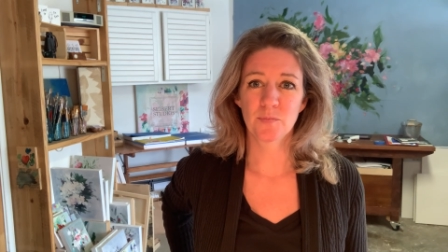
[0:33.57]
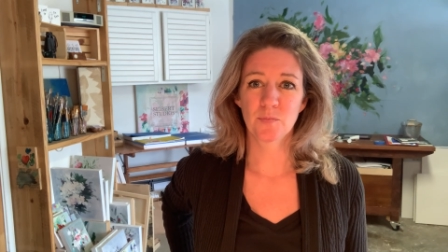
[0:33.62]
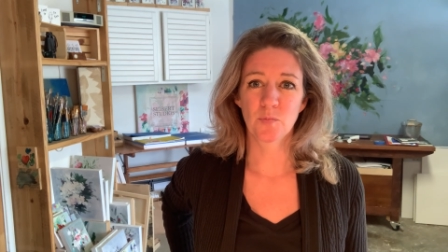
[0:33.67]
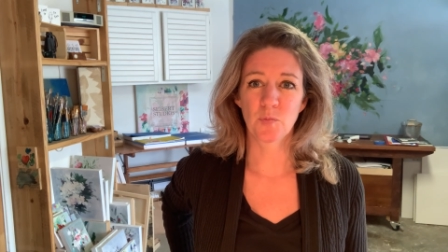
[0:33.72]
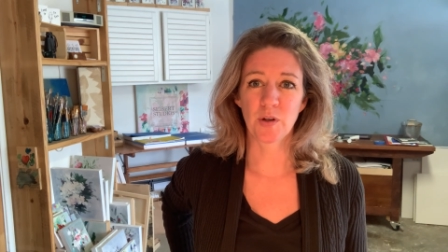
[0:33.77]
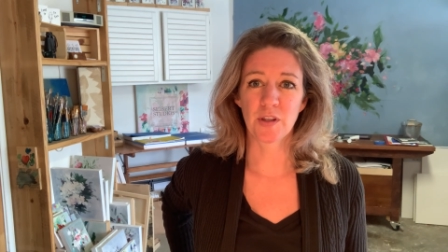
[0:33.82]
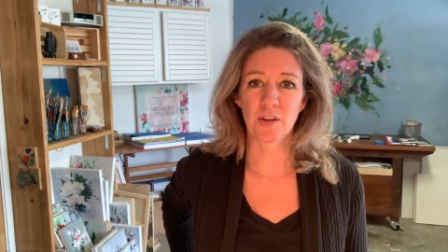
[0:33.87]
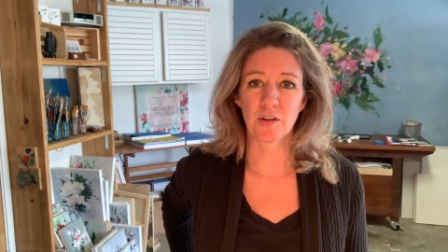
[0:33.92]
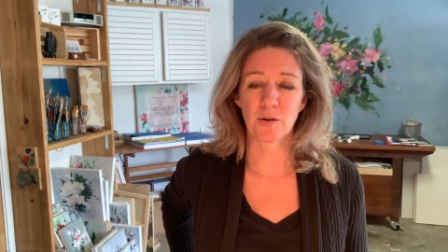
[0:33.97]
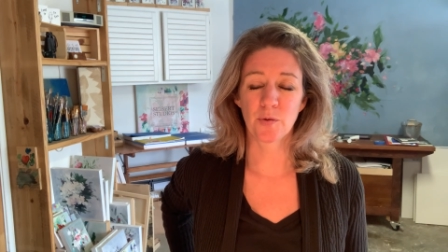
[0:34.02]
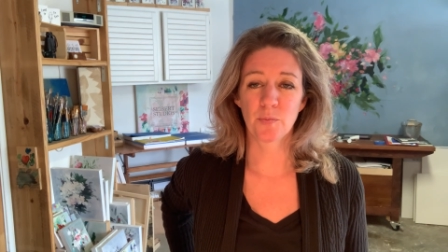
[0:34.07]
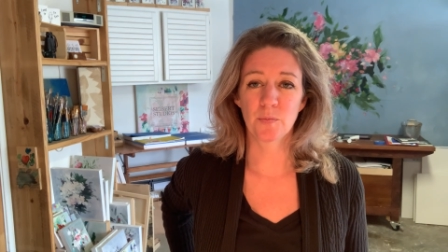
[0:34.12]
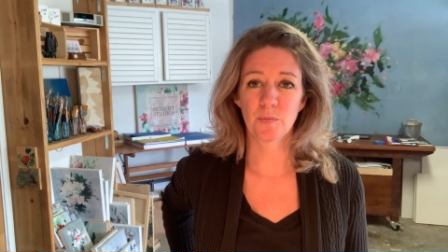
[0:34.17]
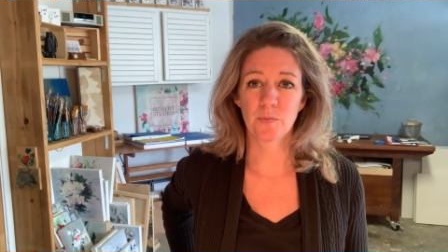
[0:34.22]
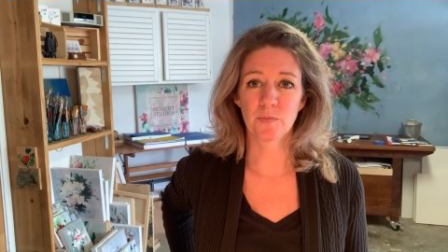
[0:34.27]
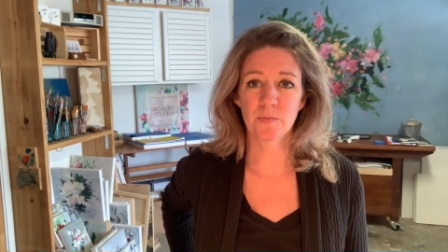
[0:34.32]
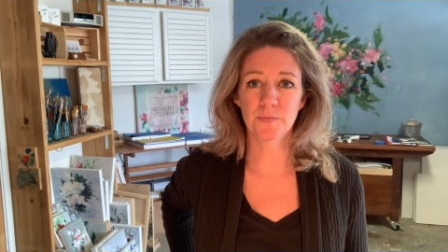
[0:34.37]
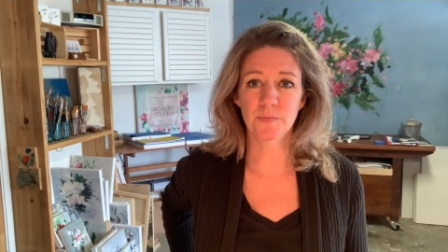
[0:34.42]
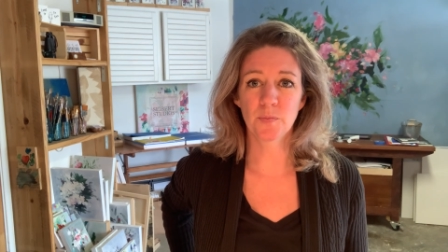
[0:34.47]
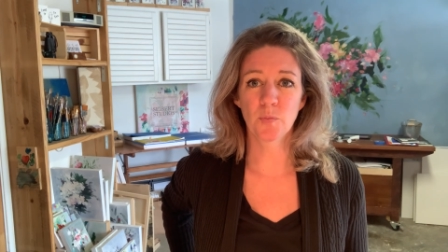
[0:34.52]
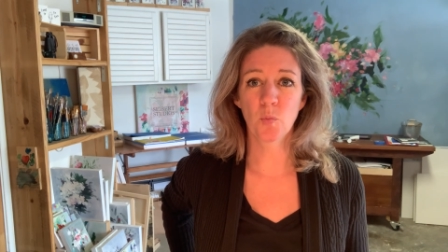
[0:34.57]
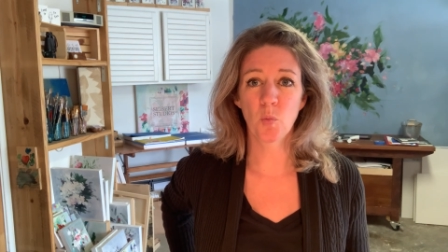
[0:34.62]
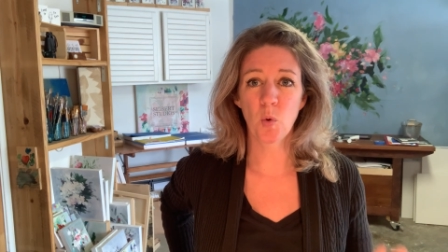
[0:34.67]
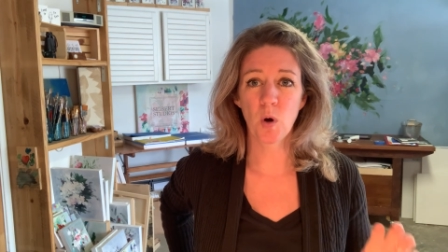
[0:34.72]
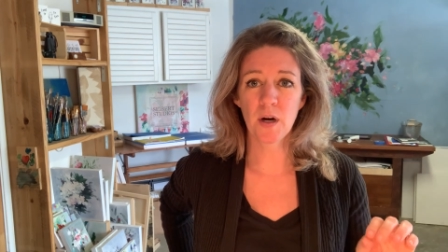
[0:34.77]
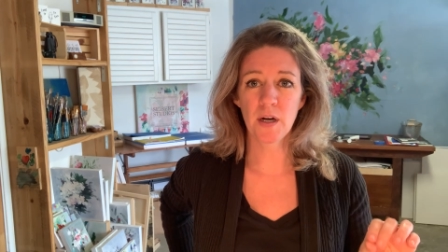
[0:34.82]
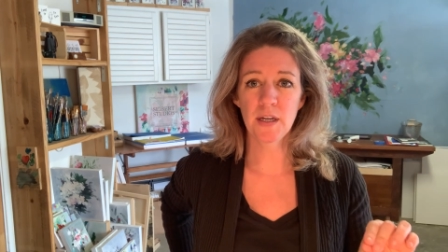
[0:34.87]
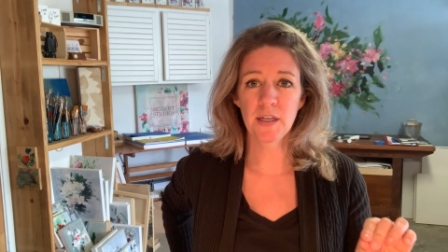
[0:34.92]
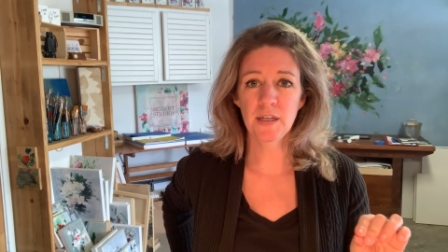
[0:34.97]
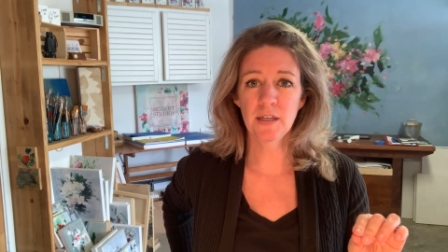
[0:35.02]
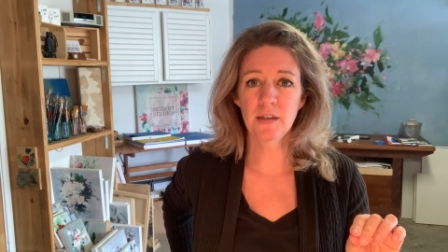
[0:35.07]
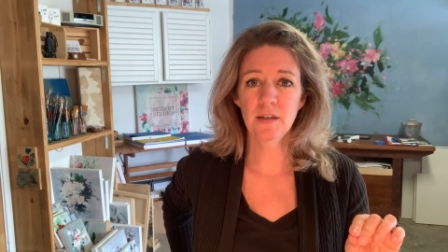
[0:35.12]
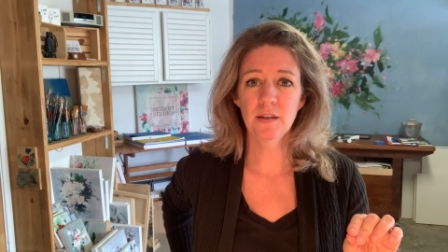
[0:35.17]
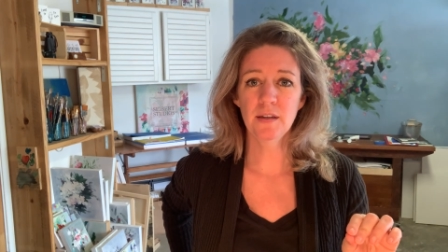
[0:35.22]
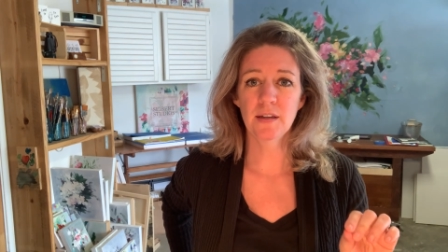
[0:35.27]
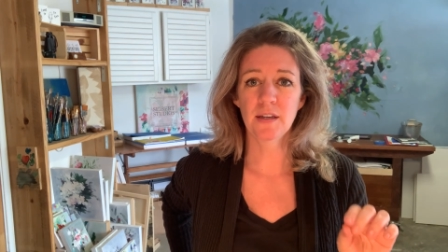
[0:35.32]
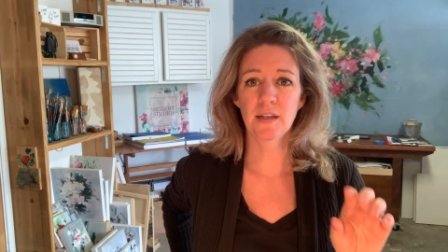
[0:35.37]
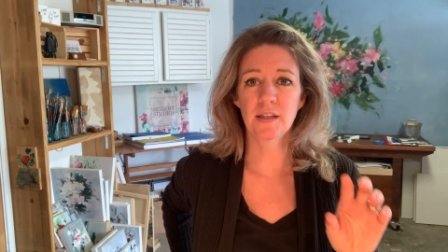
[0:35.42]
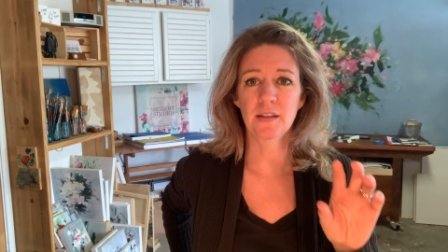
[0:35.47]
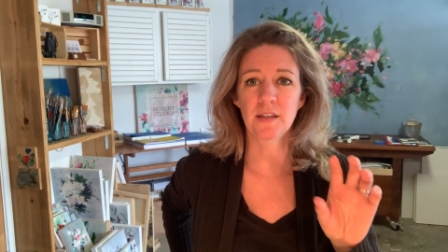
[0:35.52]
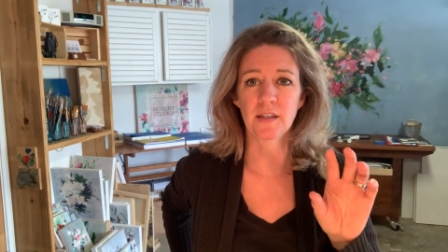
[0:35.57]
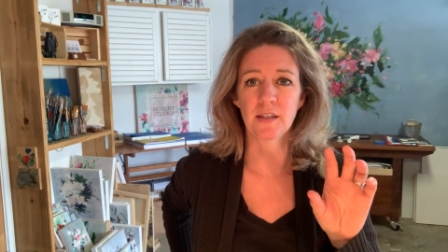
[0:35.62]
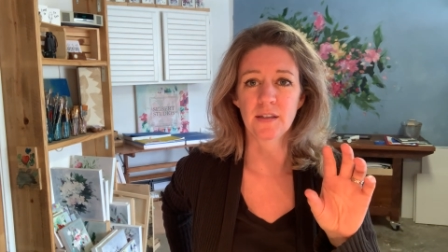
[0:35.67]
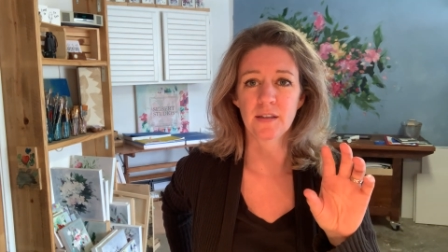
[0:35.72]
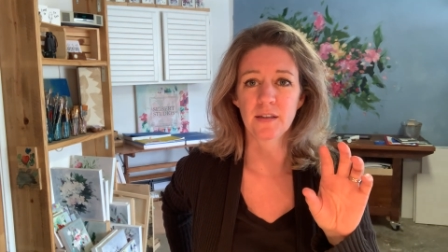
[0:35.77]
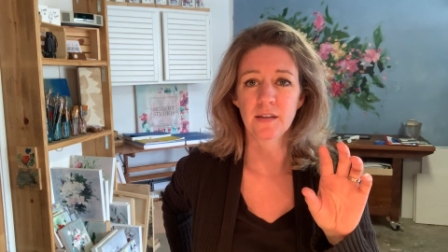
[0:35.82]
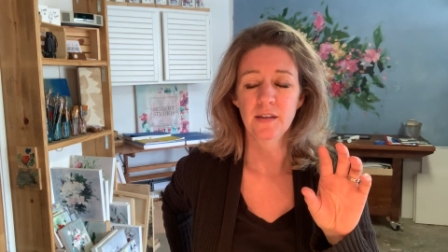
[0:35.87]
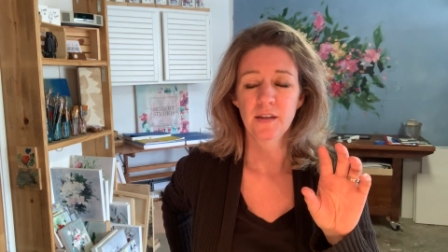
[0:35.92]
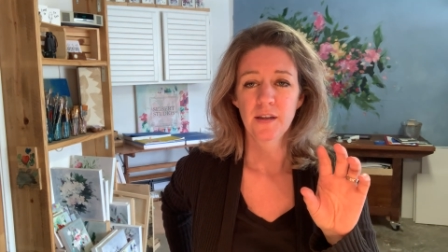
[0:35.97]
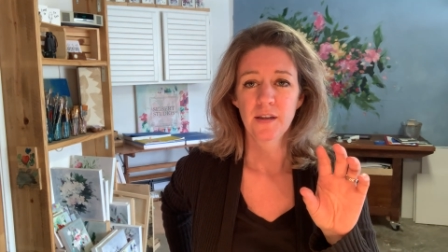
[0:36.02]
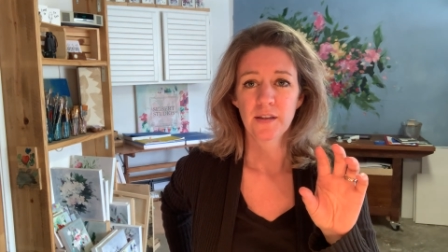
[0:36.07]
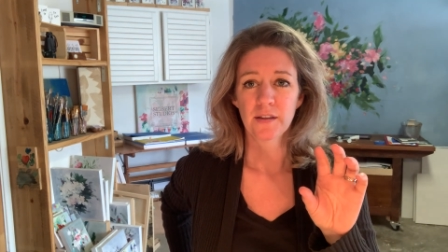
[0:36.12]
with a one and then